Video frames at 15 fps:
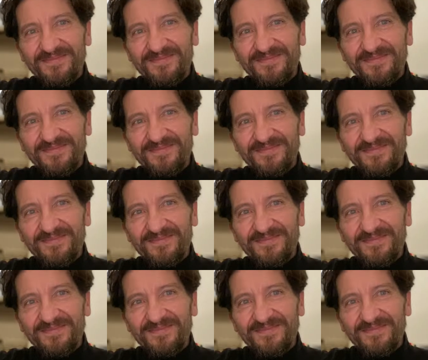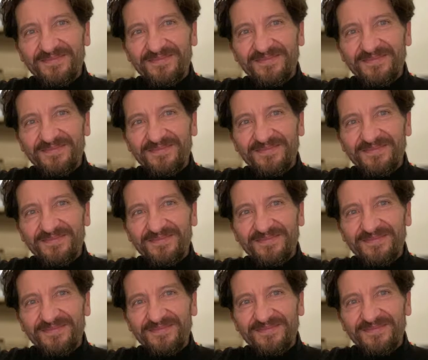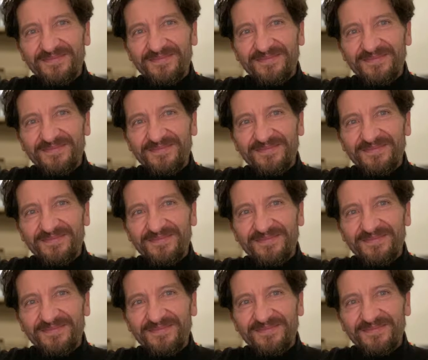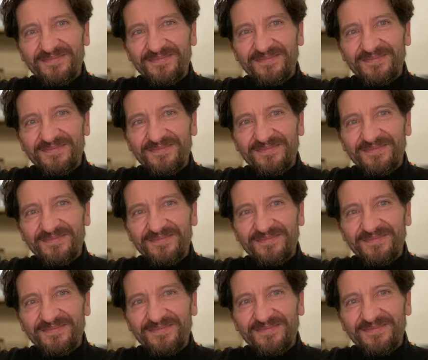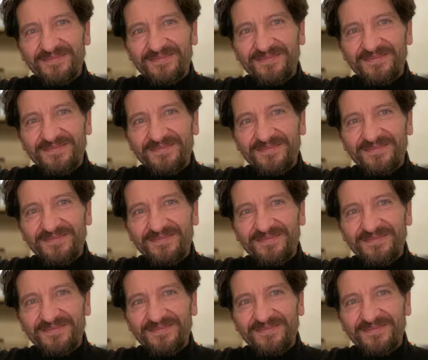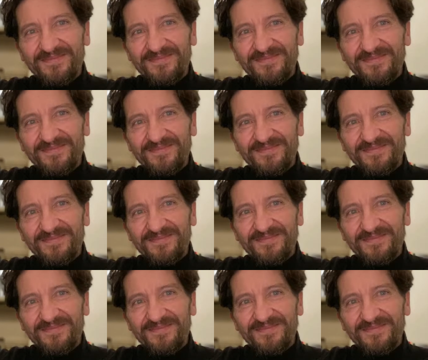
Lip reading: (silent)